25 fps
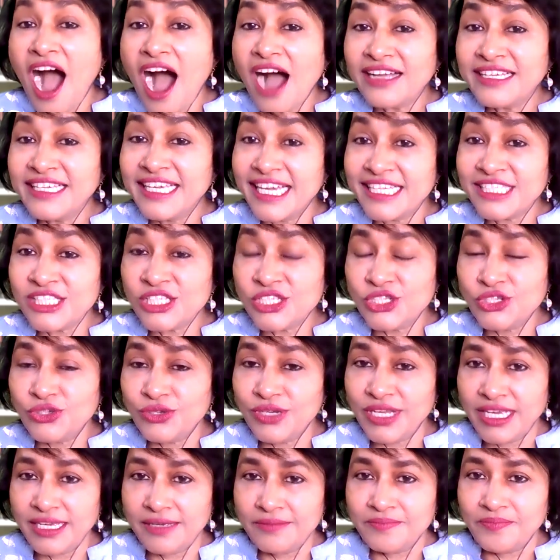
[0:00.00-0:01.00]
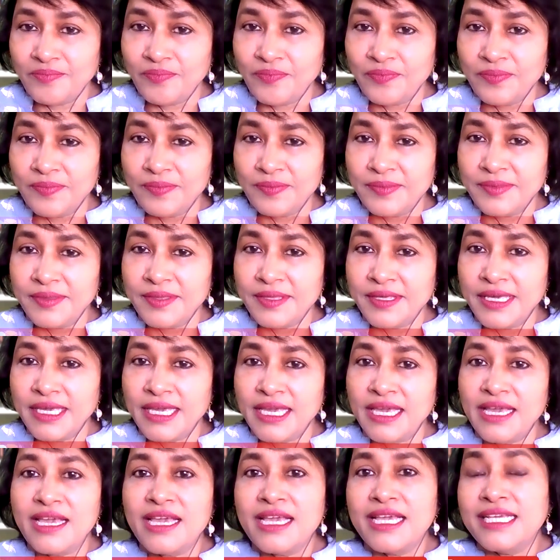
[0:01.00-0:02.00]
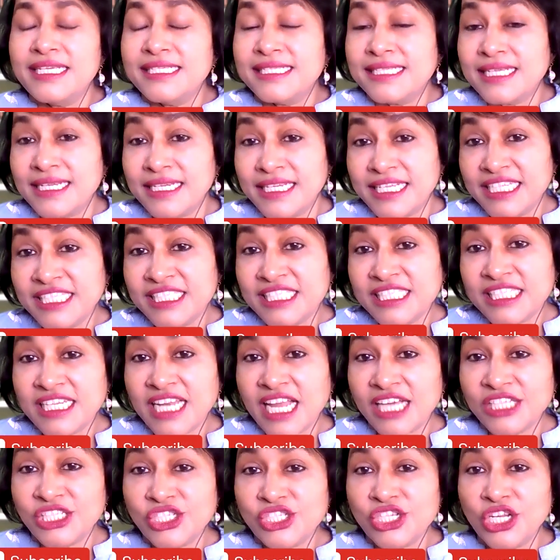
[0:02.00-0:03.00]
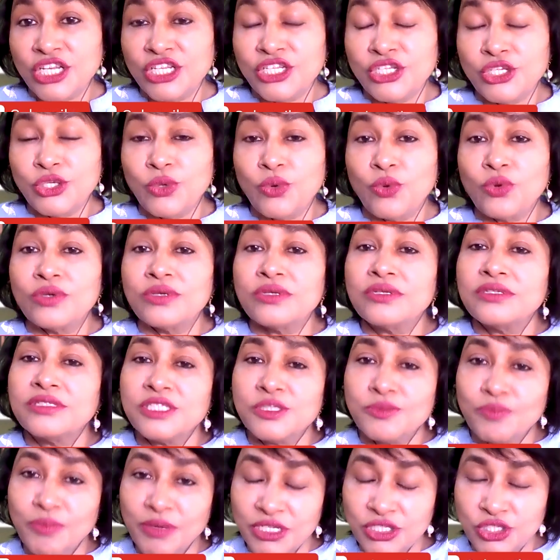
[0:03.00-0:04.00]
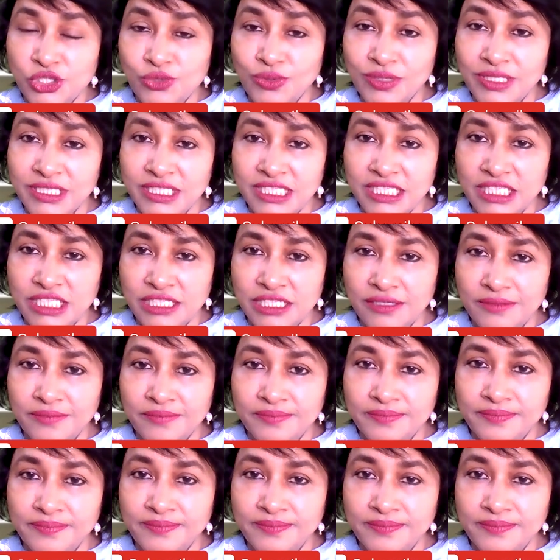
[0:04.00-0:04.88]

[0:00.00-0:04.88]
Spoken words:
Our guest today is an internationally known spiritual teacher.